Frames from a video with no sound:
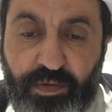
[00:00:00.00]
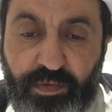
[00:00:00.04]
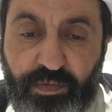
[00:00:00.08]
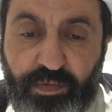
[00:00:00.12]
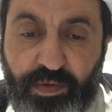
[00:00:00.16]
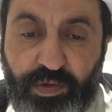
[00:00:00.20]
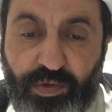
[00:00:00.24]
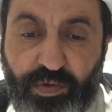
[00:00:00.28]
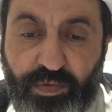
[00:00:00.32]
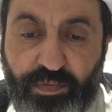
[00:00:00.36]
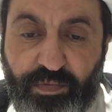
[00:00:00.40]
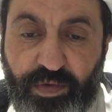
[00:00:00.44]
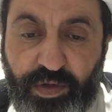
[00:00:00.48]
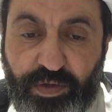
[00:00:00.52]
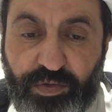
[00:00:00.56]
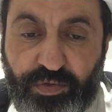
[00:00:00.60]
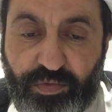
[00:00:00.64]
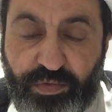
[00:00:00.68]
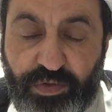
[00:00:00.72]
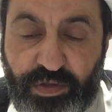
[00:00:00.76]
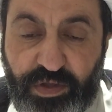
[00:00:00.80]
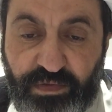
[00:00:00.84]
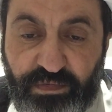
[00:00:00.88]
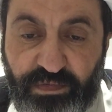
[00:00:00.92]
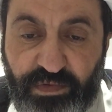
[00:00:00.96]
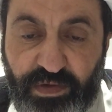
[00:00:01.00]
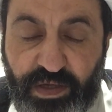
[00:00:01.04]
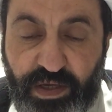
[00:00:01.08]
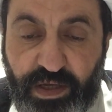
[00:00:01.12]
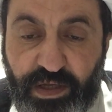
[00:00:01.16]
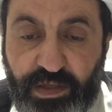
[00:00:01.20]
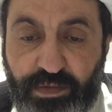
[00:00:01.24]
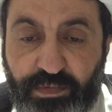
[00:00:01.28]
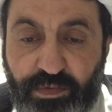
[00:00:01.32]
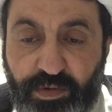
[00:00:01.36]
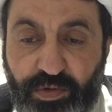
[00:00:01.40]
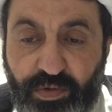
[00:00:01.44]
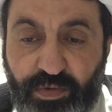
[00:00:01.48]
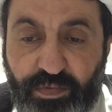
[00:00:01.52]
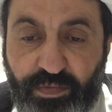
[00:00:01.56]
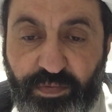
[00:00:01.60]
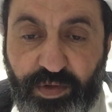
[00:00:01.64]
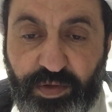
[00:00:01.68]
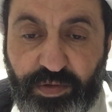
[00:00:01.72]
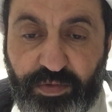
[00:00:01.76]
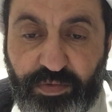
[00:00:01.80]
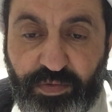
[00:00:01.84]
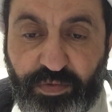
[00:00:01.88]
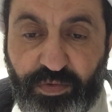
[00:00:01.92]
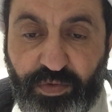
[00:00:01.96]
we don't want to deviate, we don't
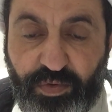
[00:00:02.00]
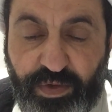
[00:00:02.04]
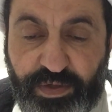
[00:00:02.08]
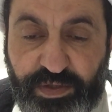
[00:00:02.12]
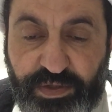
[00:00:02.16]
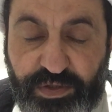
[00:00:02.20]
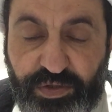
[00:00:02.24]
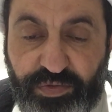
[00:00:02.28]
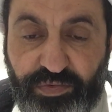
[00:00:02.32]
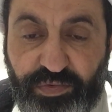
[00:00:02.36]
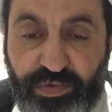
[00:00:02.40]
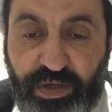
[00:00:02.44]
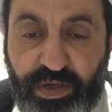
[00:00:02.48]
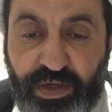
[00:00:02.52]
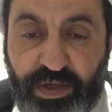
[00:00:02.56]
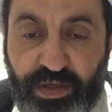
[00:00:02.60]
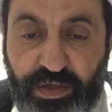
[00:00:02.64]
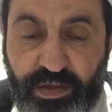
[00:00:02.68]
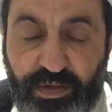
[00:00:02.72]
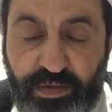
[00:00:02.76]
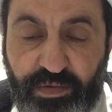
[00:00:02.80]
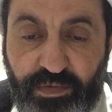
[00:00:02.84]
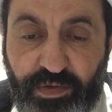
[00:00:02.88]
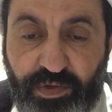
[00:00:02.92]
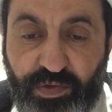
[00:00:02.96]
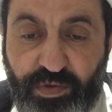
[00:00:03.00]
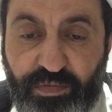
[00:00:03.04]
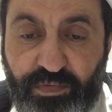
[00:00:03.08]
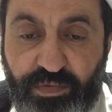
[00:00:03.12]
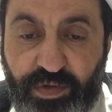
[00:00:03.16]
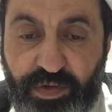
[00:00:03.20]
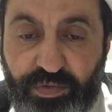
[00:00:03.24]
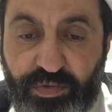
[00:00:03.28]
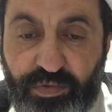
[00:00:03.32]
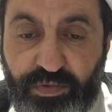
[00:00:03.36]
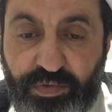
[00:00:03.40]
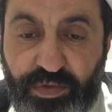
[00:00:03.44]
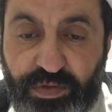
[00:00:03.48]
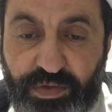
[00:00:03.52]
want to go astray, we don't want to